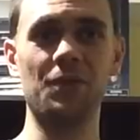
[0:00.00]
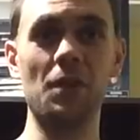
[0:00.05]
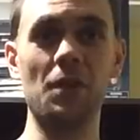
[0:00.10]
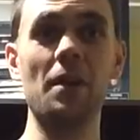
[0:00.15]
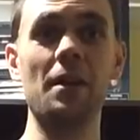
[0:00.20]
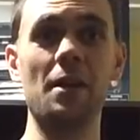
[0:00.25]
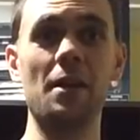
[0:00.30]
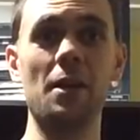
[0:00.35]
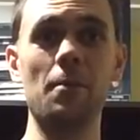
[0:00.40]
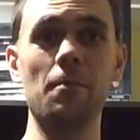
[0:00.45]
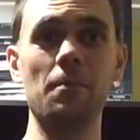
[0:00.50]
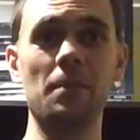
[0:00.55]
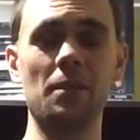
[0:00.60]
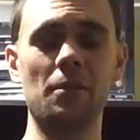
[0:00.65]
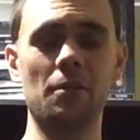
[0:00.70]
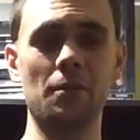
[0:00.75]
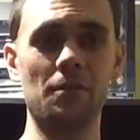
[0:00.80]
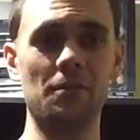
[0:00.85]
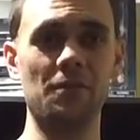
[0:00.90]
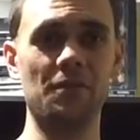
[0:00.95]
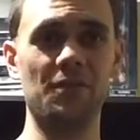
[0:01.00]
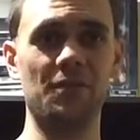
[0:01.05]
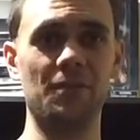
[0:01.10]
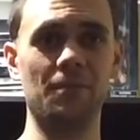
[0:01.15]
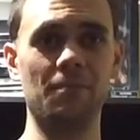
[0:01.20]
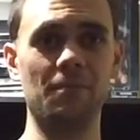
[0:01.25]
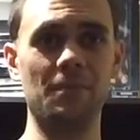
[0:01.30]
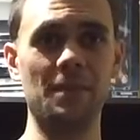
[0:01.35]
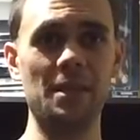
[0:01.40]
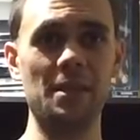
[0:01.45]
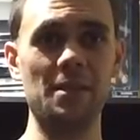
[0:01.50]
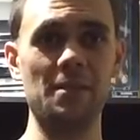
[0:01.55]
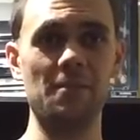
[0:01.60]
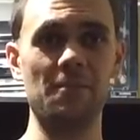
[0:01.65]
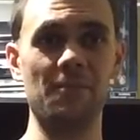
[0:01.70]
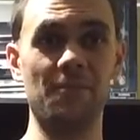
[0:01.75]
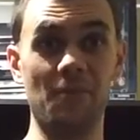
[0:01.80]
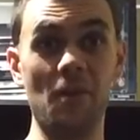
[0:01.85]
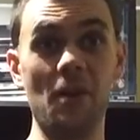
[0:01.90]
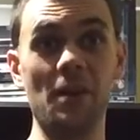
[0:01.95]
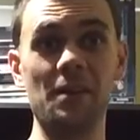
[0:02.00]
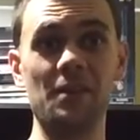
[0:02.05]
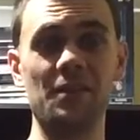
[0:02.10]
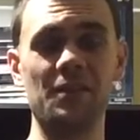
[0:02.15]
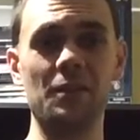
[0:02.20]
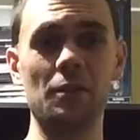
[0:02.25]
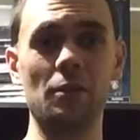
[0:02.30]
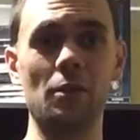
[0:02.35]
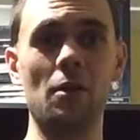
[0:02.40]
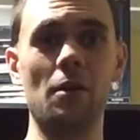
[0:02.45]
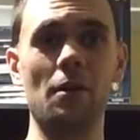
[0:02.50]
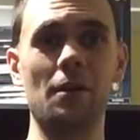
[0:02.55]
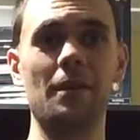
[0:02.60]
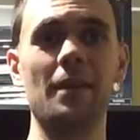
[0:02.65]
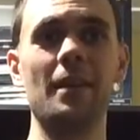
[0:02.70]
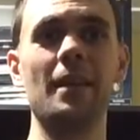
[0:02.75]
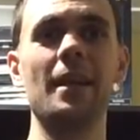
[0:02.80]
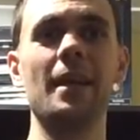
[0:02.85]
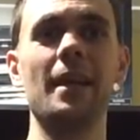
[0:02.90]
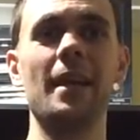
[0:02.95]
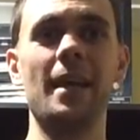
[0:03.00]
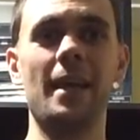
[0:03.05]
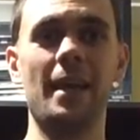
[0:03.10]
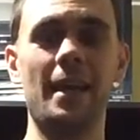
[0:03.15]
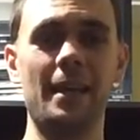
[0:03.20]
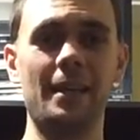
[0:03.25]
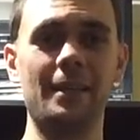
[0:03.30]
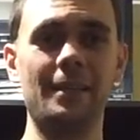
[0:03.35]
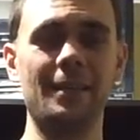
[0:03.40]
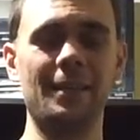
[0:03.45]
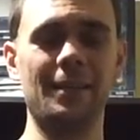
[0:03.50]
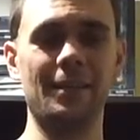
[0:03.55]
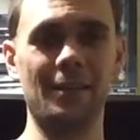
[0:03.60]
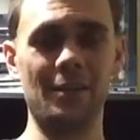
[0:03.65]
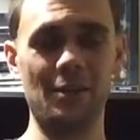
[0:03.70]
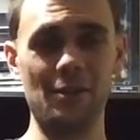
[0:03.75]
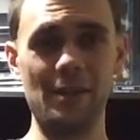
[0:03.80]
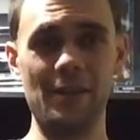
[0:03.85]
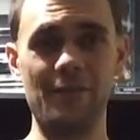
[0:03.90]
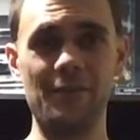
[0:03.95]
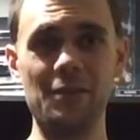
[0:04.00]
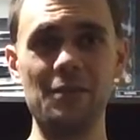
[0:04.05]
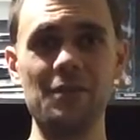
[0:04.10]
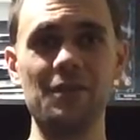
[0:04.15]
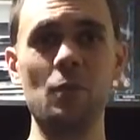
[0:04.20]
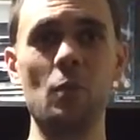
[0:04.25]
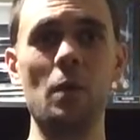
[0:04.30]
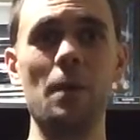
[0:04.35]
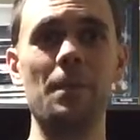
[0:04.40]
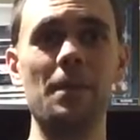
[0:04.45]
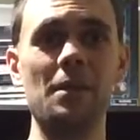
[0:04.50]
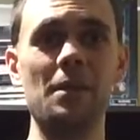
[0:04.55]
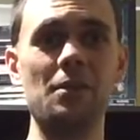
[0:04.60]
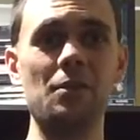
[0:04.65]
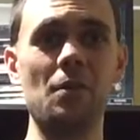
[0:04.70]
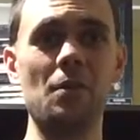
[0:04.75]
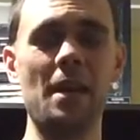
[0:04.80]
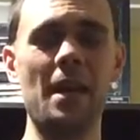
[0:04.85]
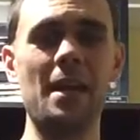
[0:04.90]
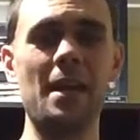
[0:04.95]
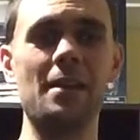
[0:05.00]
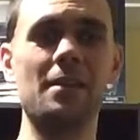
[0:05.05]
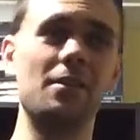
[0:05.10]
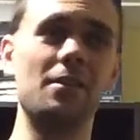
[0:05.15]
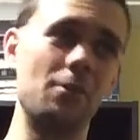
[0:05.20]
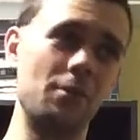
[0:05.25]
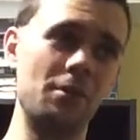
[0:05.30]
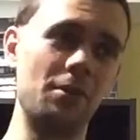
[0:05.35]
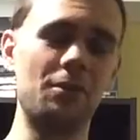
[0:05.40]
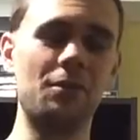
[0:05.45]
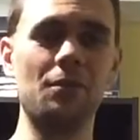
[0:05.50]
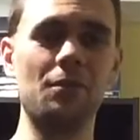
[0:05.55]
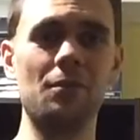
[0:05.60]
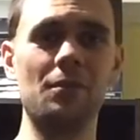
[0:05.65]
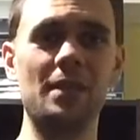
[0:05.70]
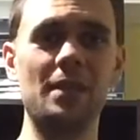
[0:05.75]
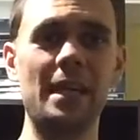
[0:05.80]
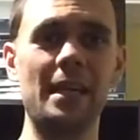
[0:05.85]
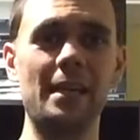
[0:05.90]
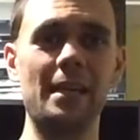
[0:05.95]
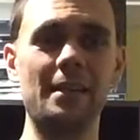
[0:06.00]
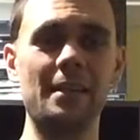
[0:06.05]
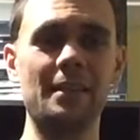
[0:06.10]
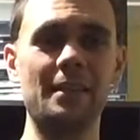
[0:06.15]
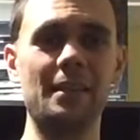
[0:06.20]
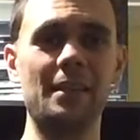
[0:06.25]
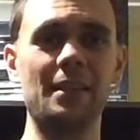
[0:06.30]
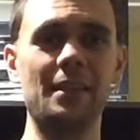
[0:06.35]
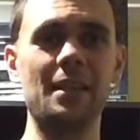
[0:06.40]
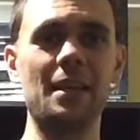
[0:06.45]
sidearm because the fight is still on, and you have to use the weapon in your hand in order to take out these other